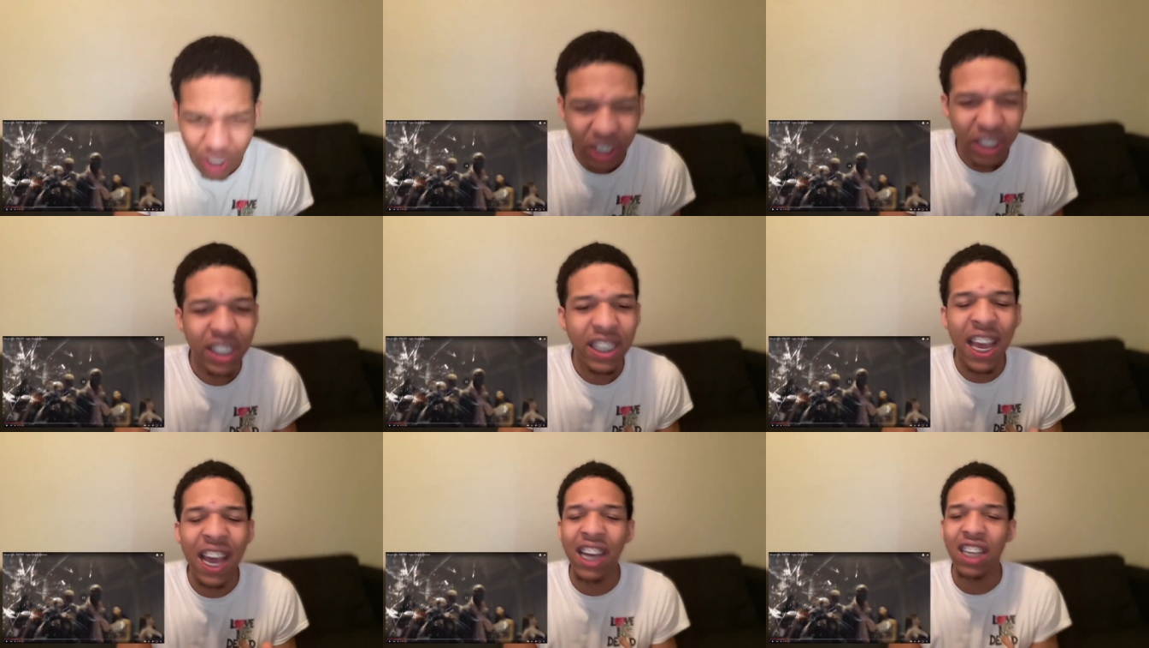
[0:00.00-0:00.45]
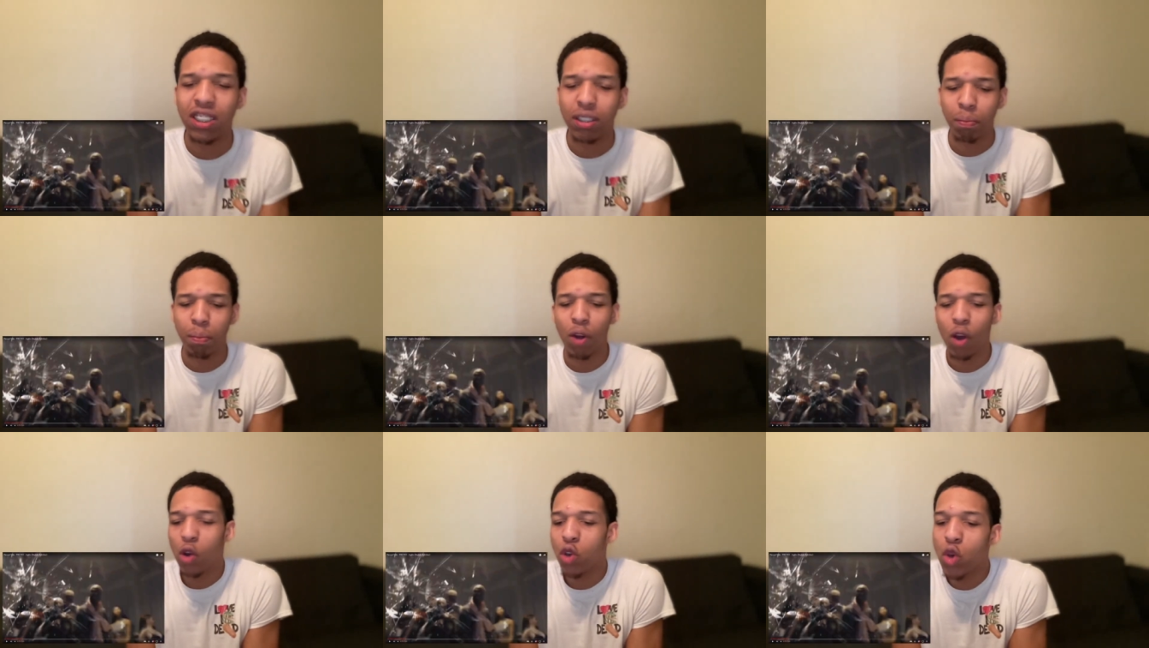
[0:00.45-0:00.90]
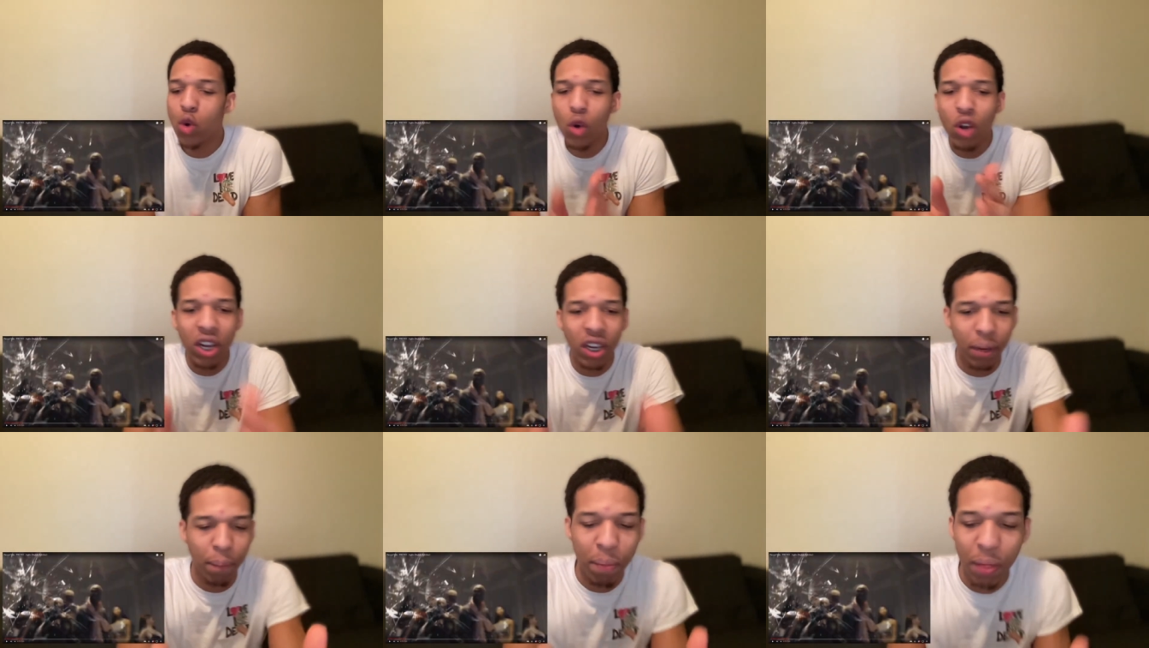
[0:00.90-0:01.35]
Yes, bro, you
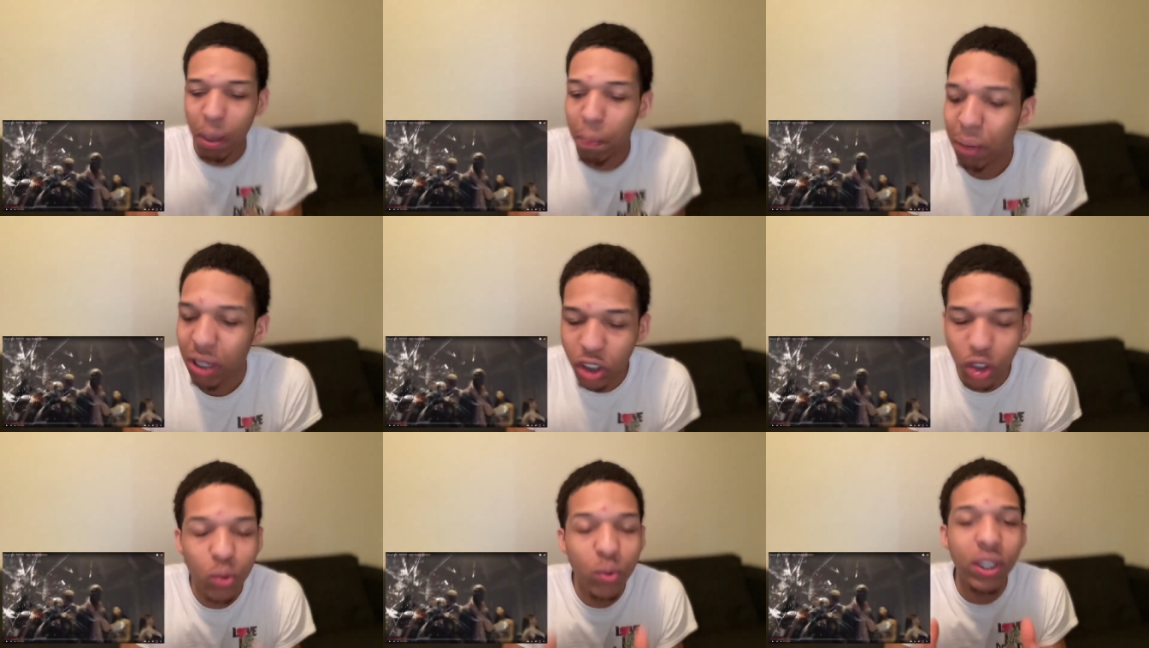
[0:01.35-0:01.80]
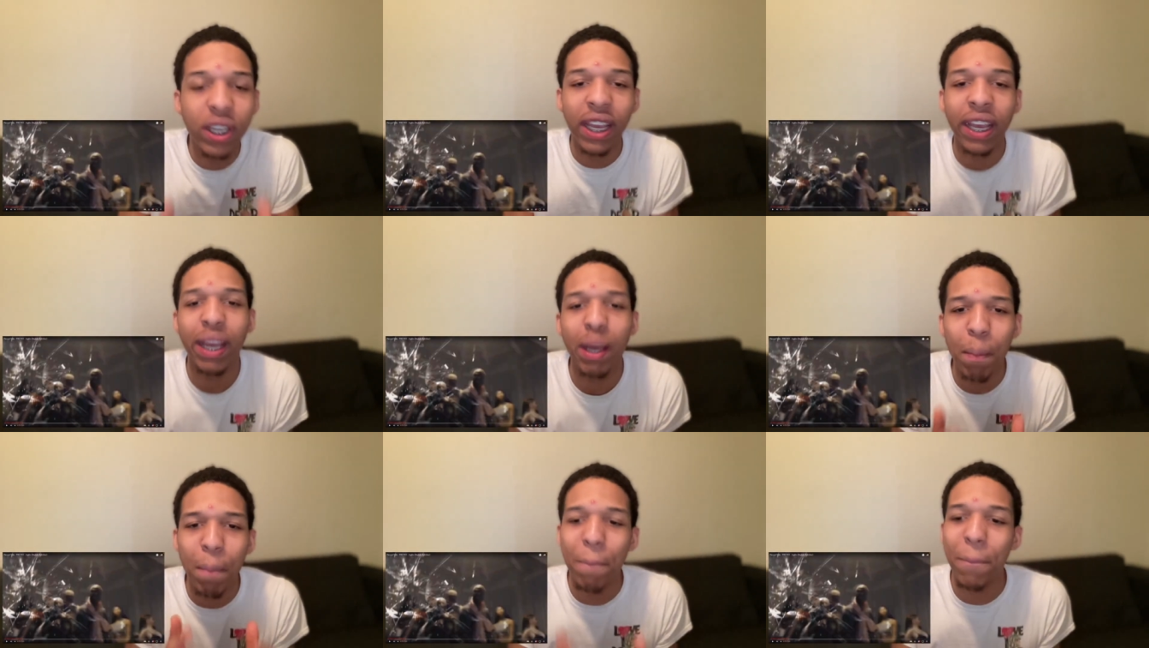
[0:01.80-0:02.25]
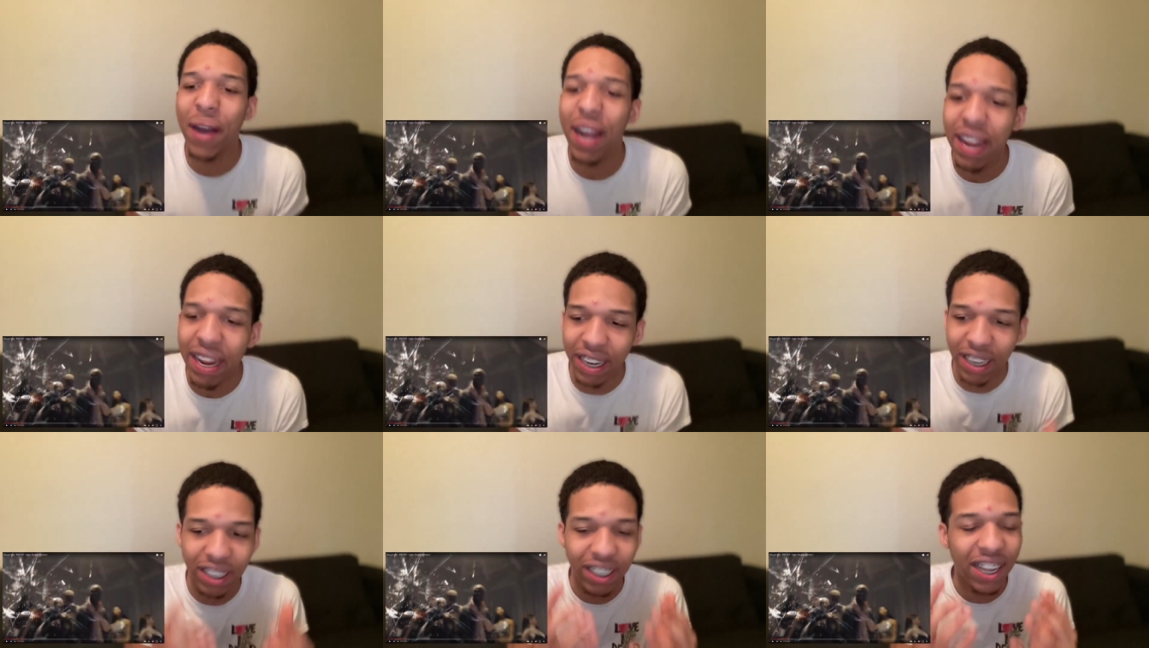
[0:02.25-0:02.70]
could, but you can't bite.